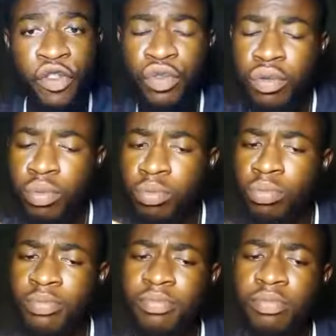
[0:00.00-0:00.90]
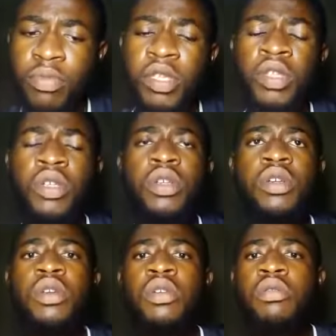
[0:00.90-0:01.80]
Thrones.
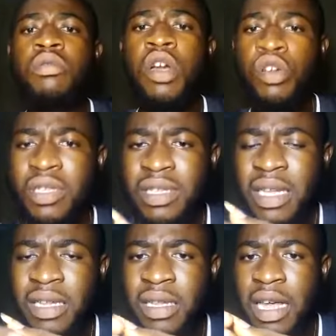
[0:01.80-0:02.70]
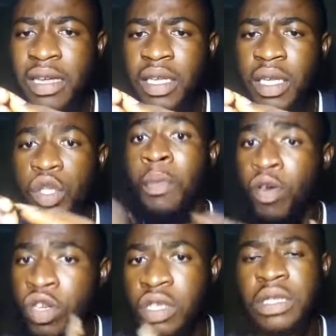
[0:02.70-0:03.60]
To my own
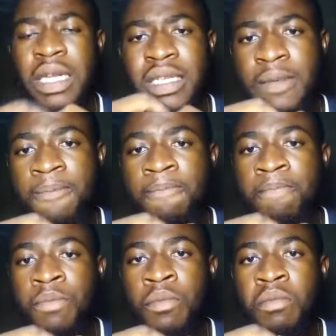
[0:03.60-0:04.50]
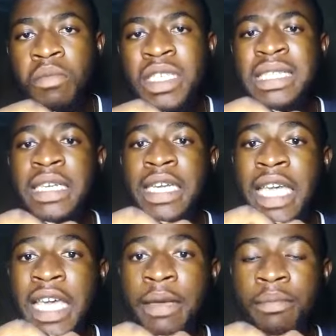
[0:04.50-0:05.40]
understanding, is a
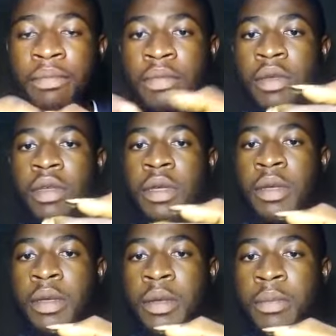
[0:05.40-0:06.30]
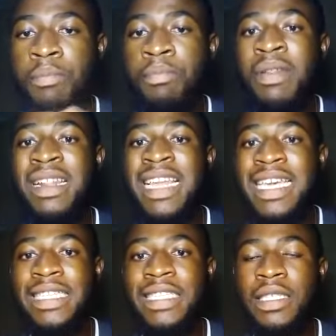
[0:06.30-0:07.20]
game
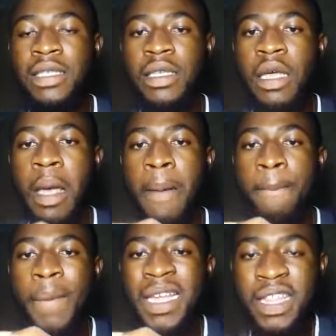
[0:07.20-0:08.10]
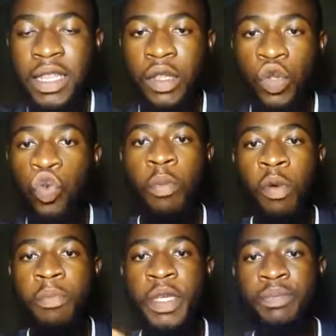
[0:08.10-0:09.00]
played by two or
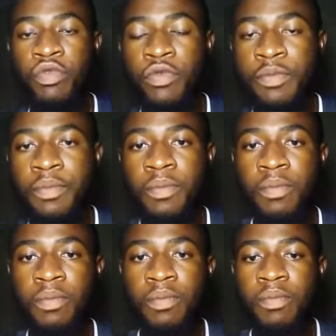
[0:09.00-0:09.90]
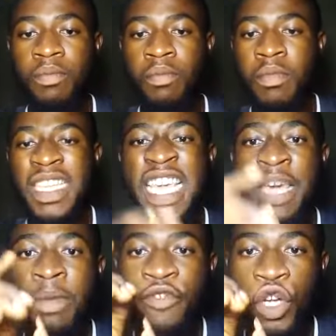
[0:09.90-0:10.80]
more people
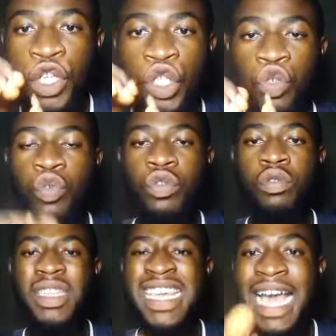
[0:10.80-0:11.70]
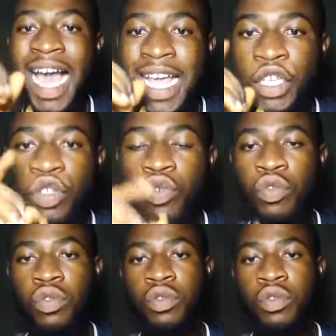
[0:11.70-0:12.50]
aiming for a throne, a higher throne.